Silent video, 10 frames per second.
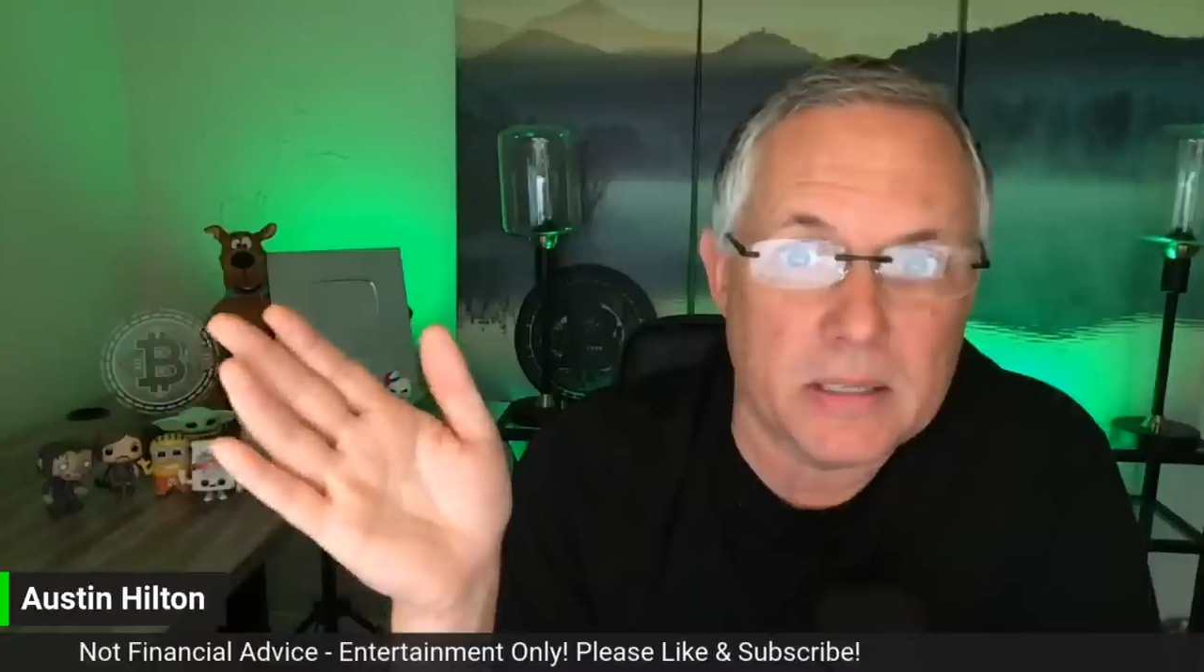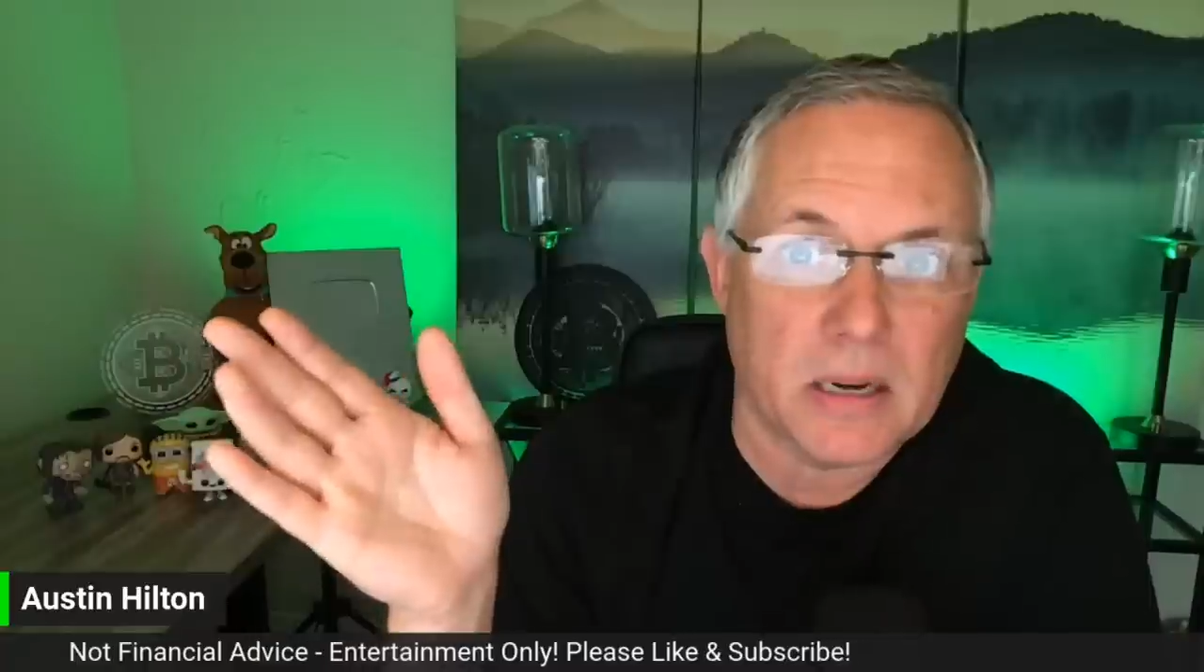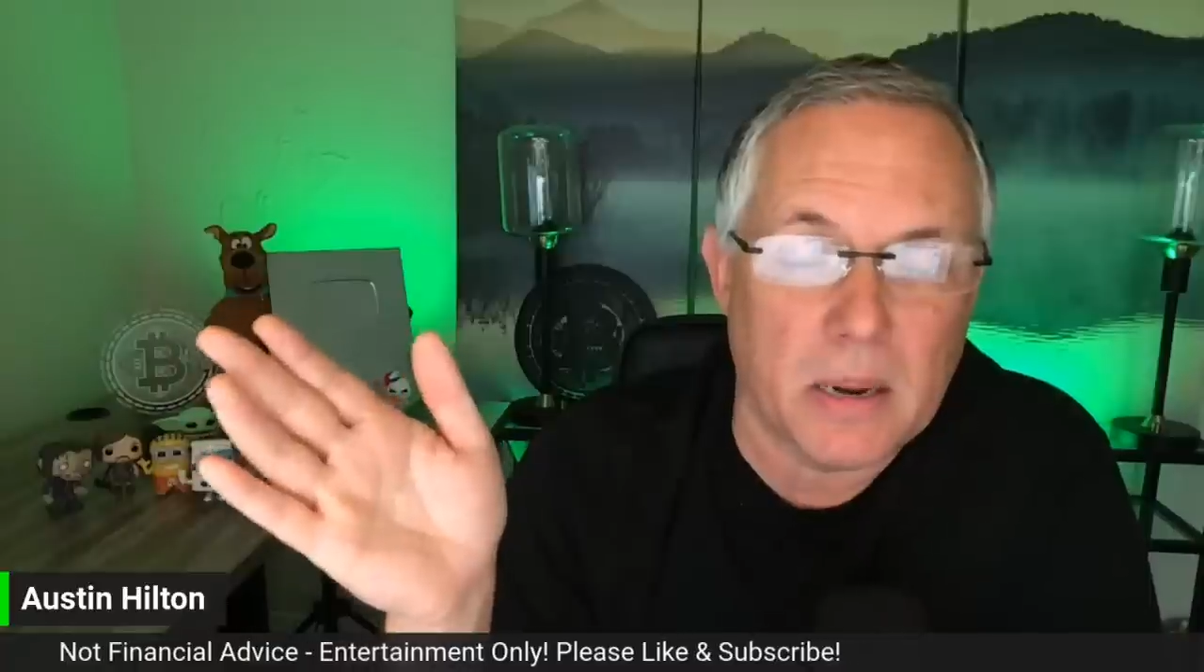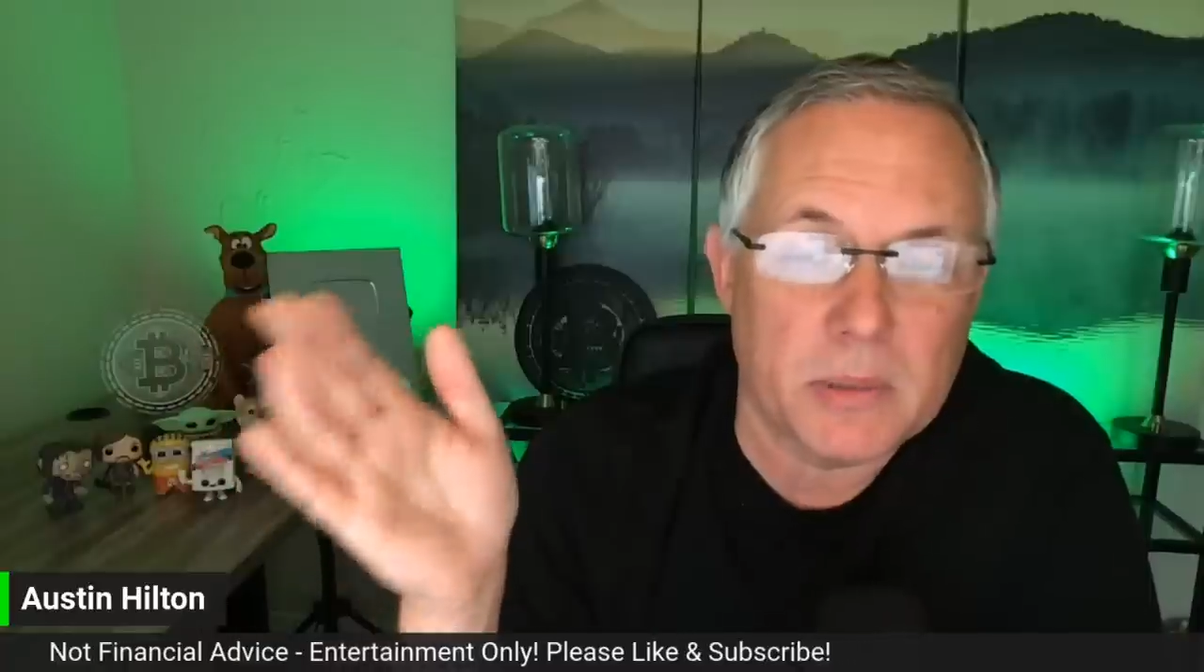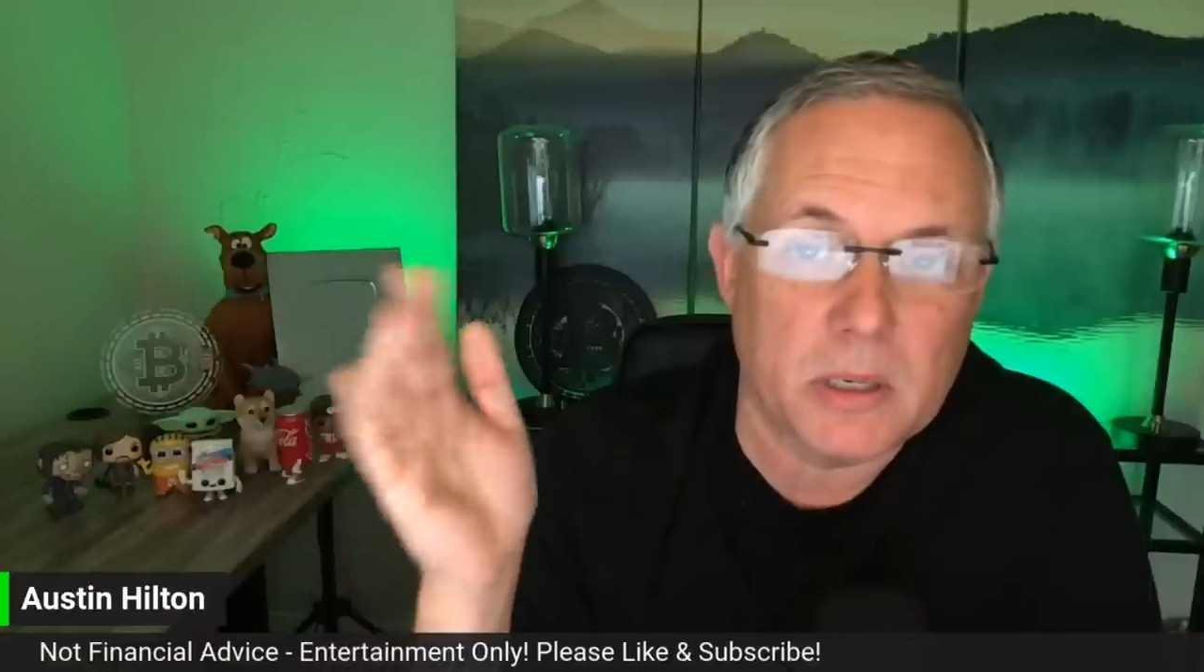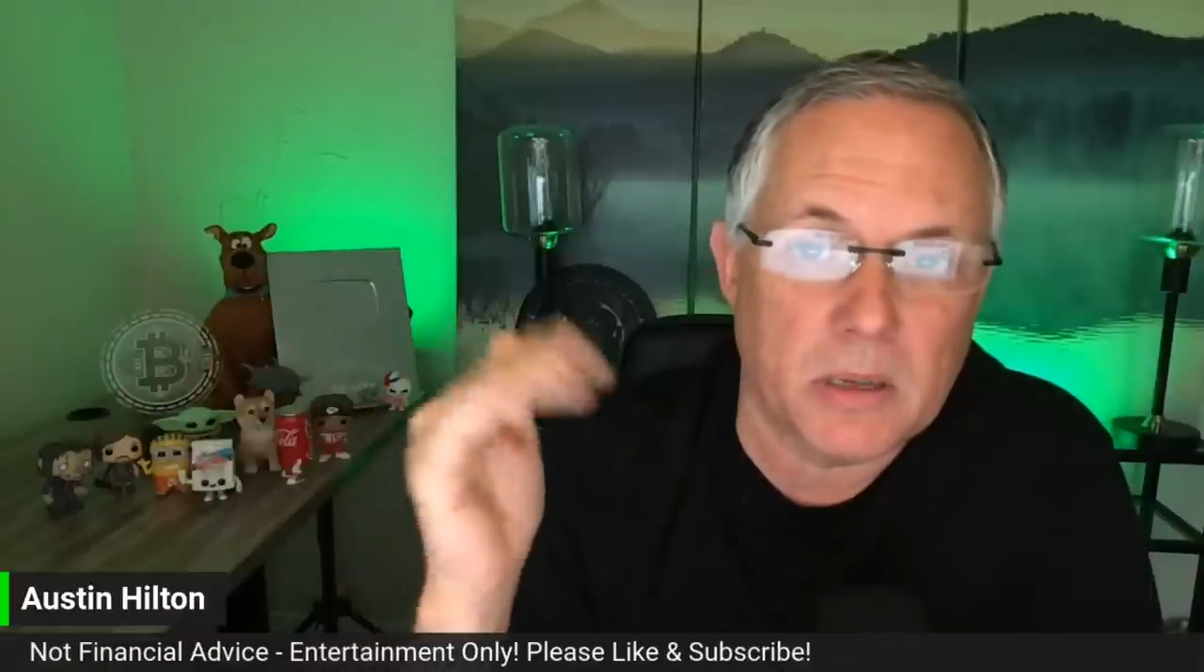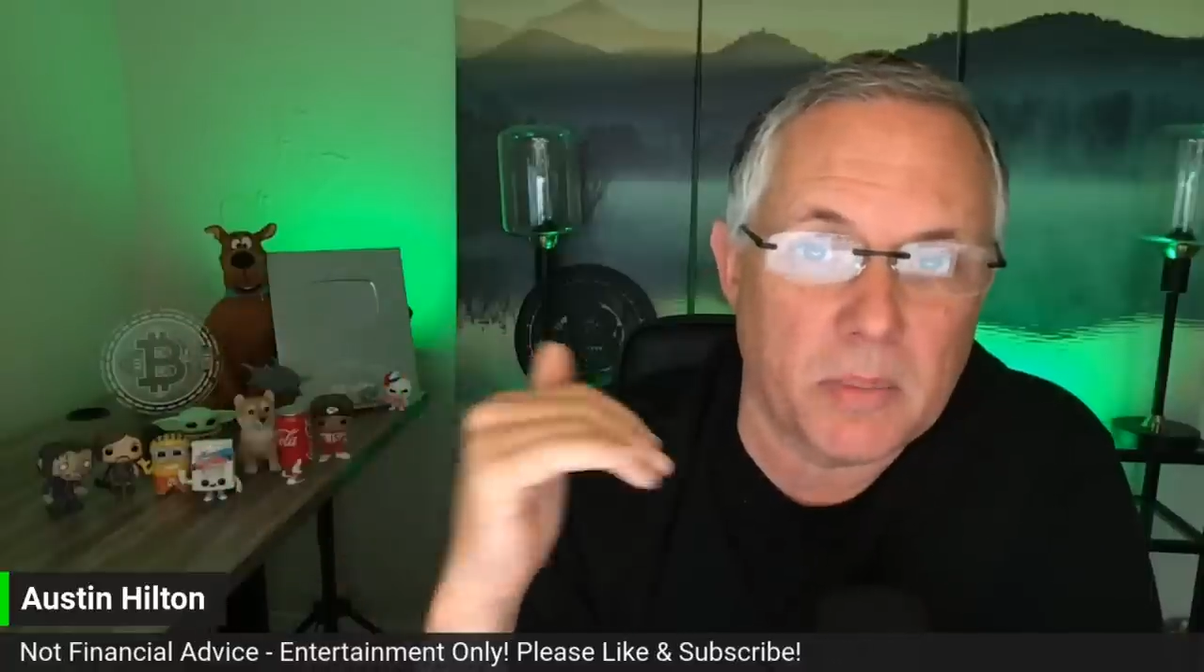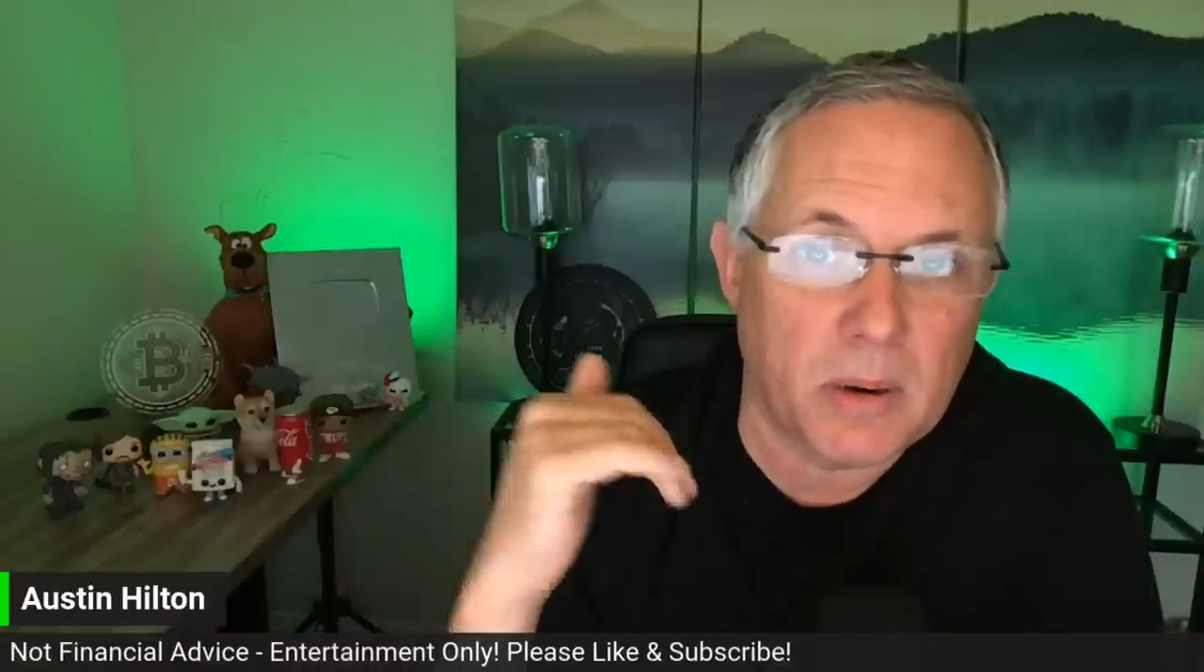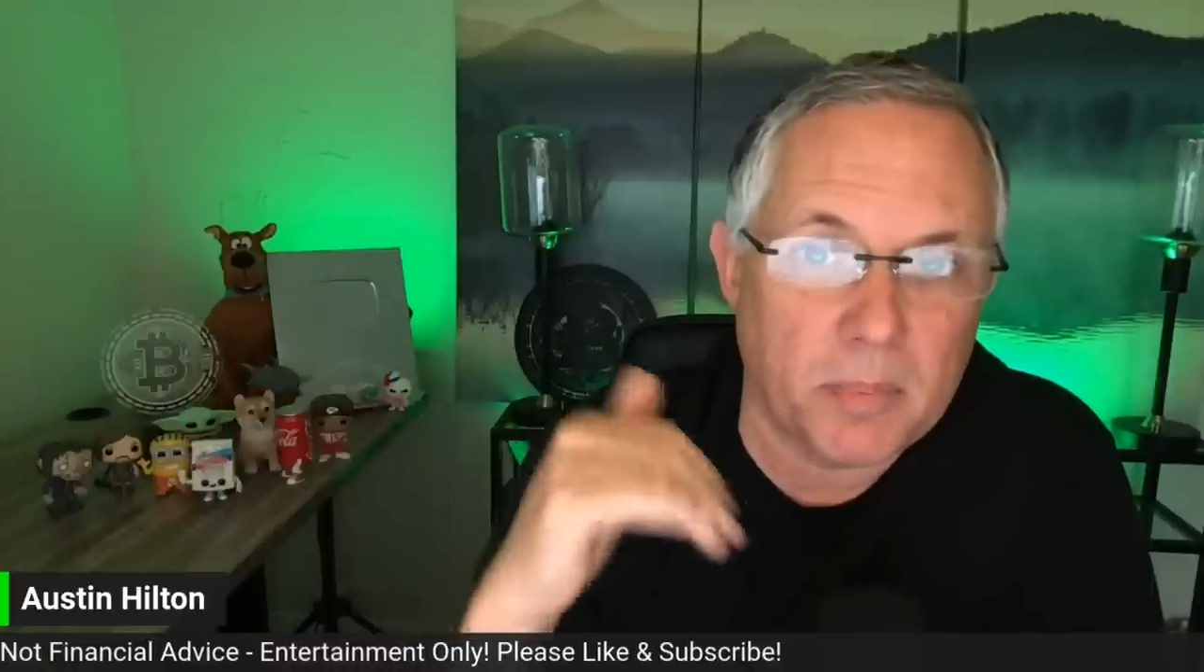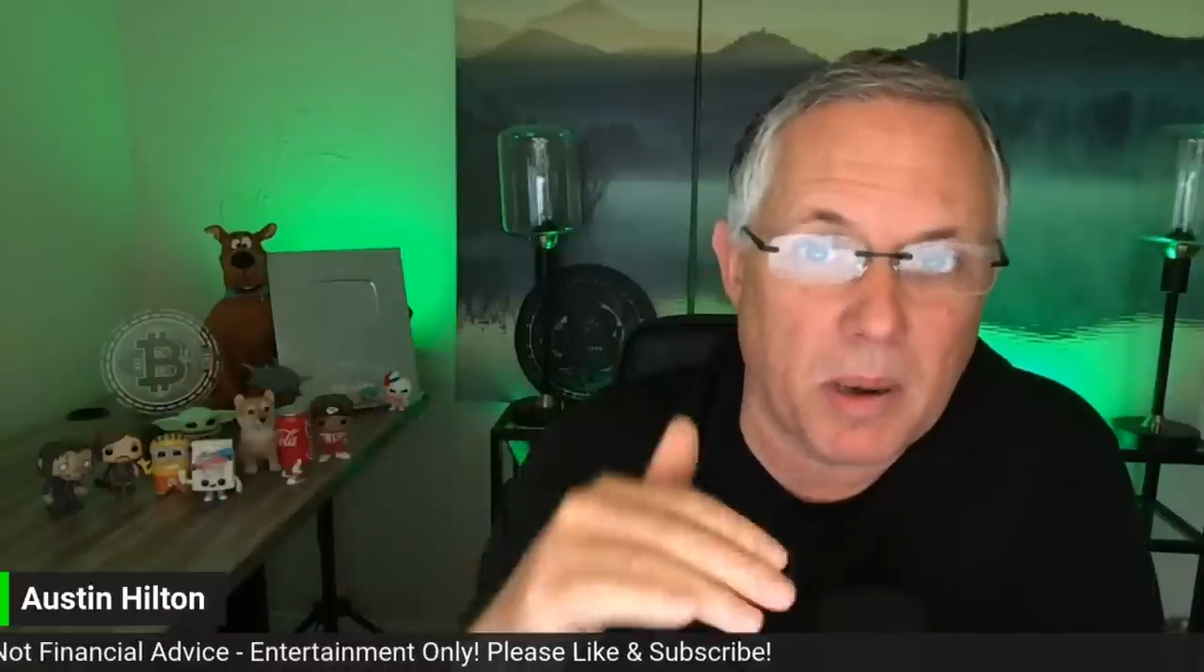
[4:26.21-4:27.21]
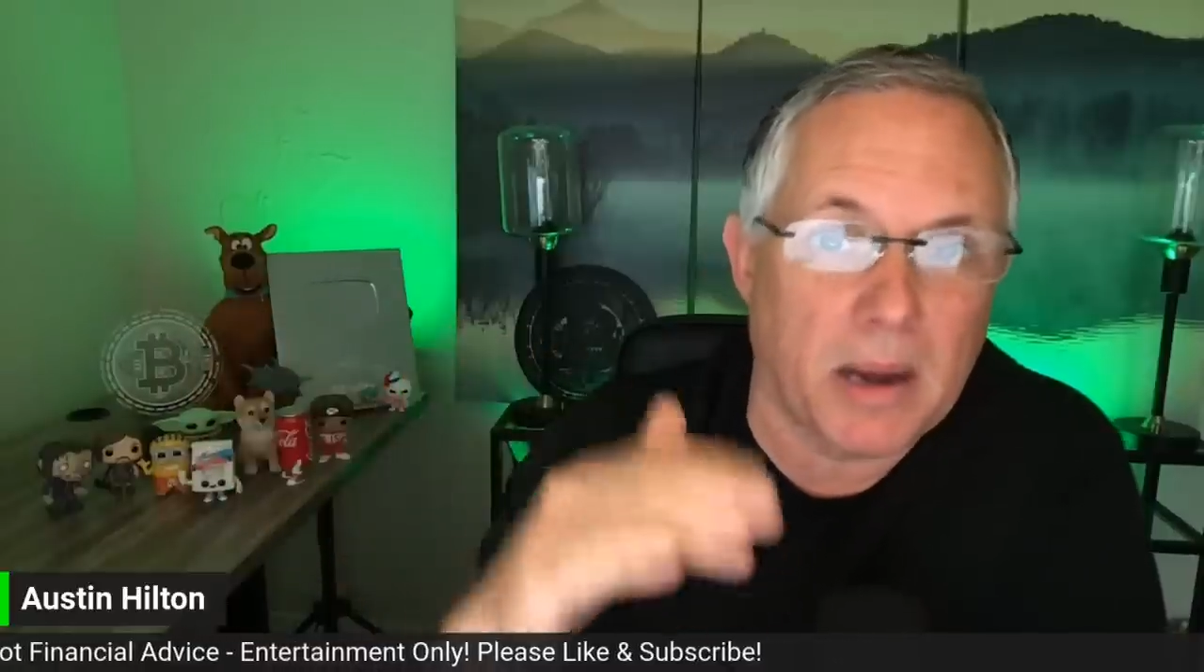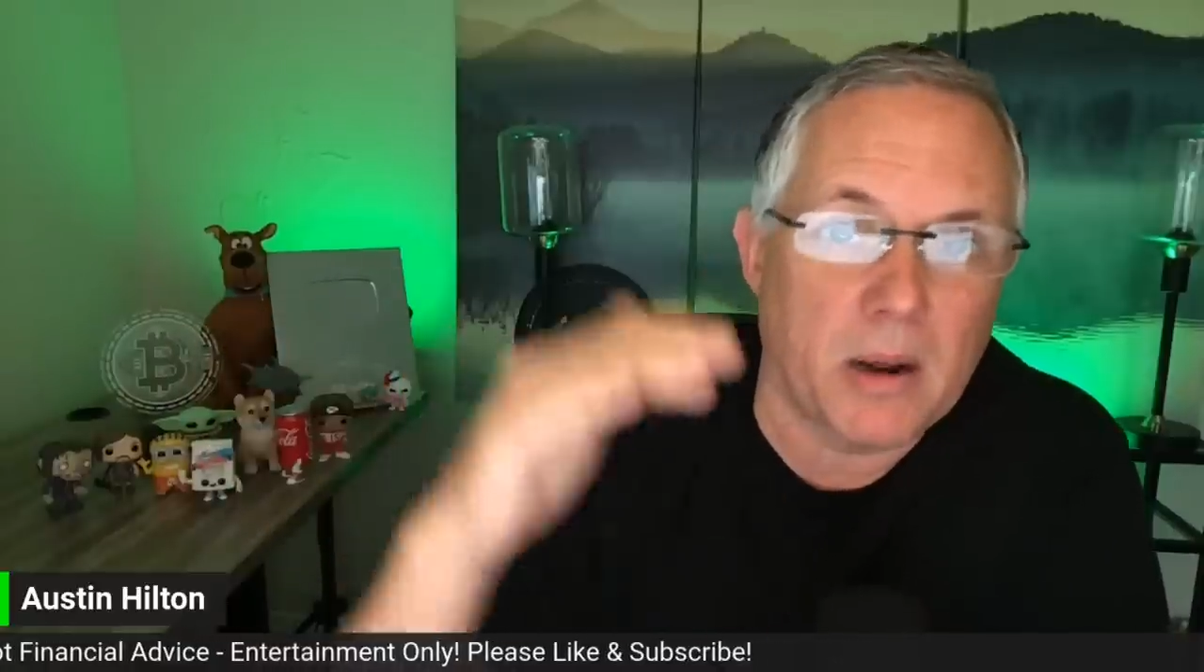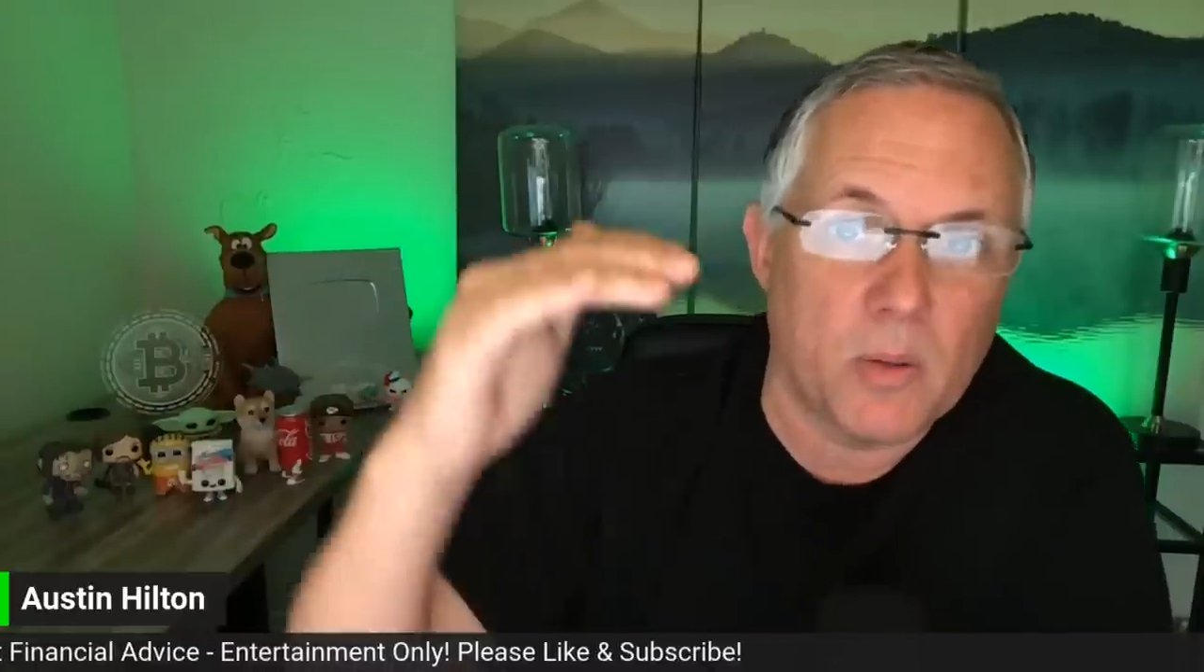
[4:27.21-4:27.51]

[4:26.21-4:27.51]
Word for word: times because I'm going to buy